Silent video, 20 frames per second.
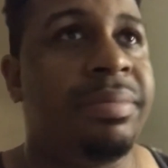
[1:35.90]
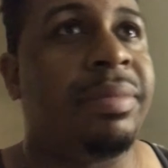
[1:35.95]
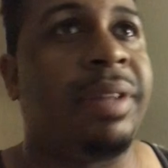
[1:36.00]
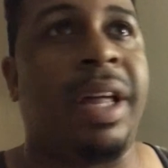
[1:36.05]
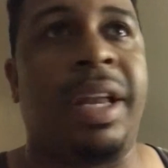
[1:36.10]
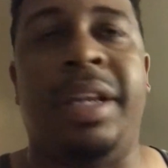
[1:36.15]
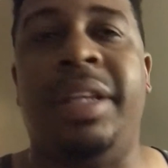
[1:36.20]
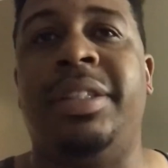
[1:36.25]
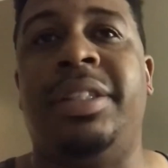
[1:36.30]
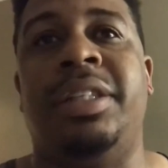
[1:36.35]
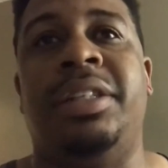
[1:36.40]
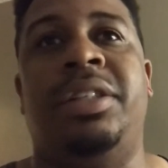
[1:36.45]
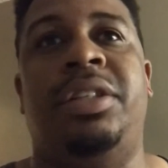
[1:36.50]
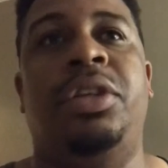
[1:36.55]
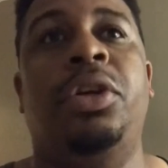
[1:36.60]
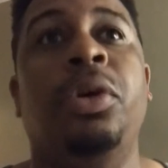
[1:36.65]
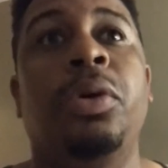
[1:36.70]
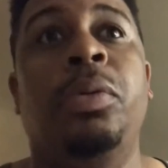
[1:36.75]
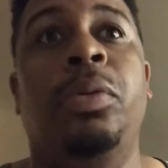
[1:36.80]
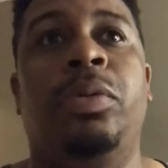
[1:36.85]
that isn't
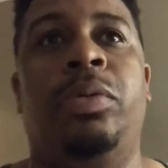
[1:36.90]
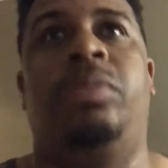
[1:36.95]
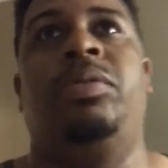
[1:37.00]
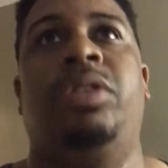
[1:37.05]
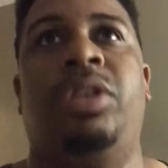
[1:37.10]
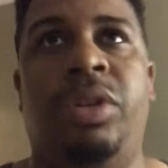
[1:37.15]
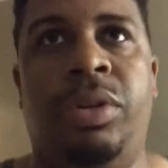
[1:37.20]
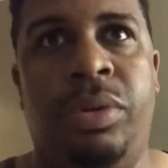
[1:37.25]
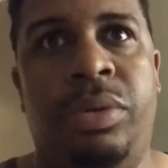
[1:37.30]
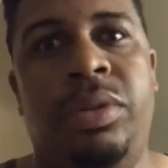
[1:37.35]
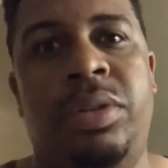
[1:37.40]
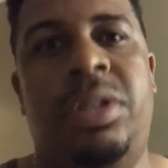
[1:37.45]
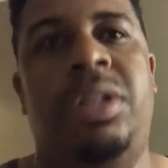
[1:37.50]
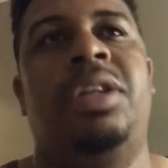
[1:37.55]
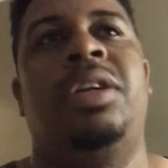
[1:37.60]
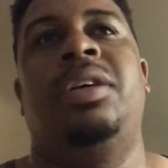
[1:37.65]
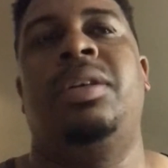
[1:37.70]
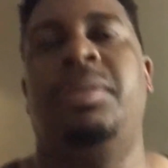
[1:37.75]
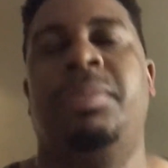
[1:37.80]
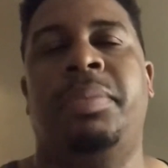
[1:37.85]
too used,
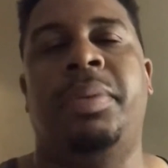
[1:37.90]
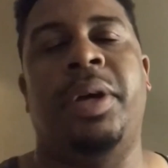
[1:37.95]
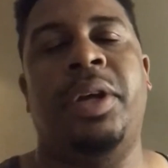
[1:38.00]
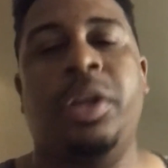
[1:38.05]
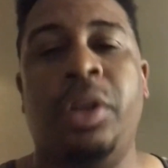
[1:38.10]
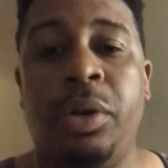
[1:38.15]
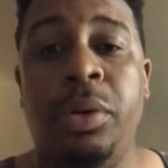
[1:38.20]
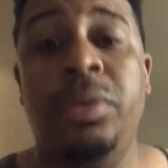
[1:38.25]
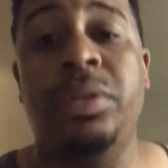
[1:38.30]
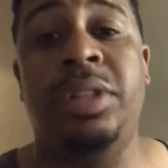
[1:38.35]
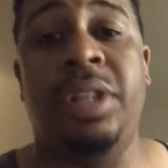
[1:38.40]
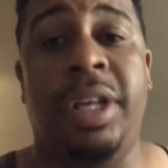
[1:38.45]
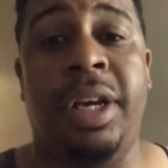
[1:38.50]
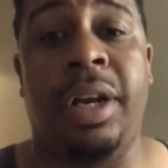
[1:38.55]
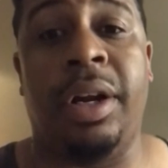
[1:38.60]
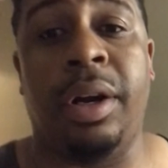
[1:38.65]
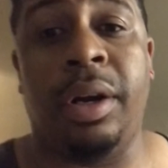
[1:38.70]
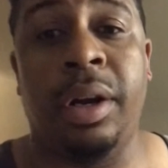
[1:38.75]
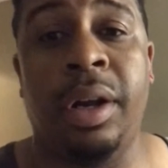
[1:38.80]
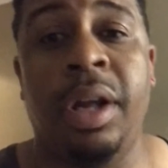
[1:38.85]
but used
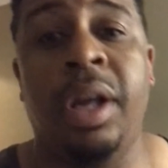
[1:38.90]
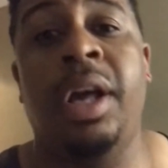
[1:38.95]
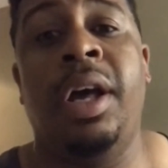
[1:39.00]
gear